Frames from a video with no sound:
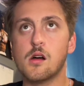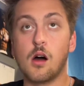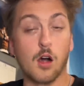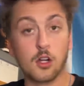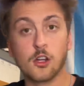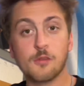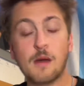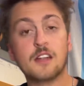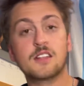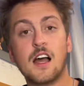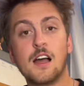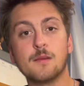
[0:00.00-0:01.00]
a good amount of
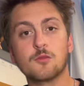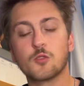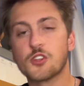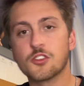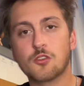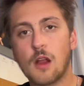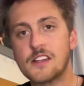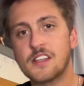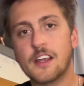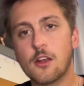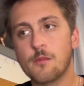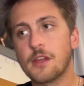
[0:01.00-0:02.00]
times, which is great to
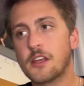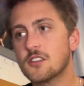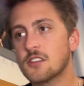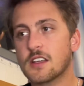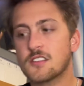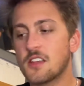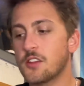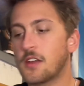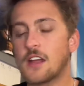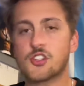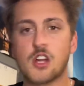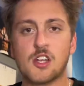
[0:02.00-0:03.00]
hear because, like I said, you
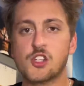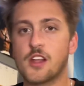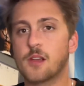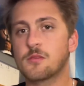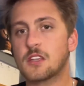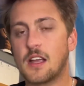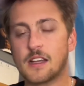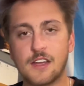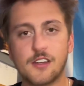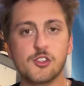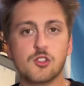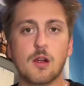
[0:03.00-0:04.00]
got Josh Jacobs, you got
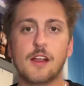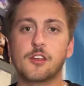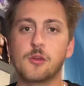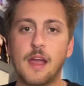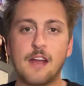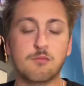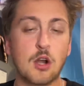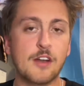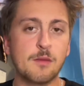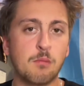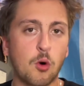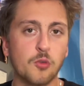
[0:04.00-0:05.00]
Kenyon Drake, you have
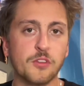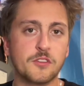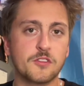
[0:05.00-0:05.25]
Brandon Bolden.